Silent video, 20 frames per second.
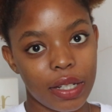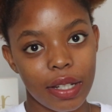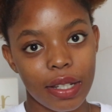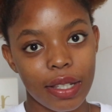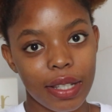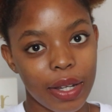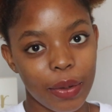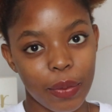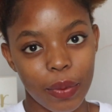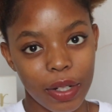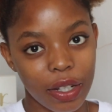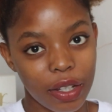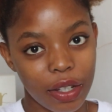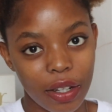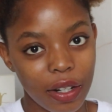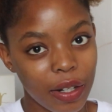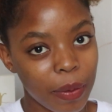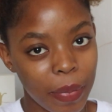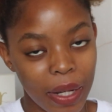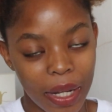She's like, when are
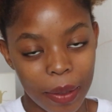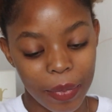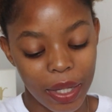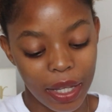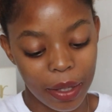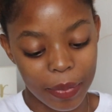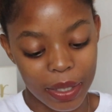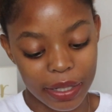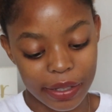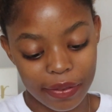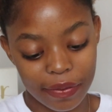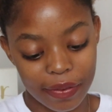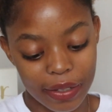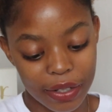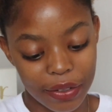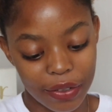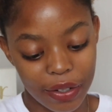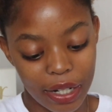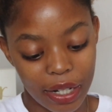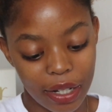you gonna buy me a
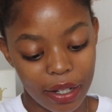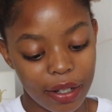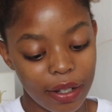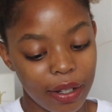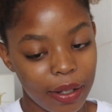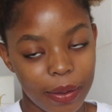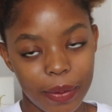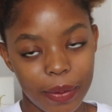McFlurry?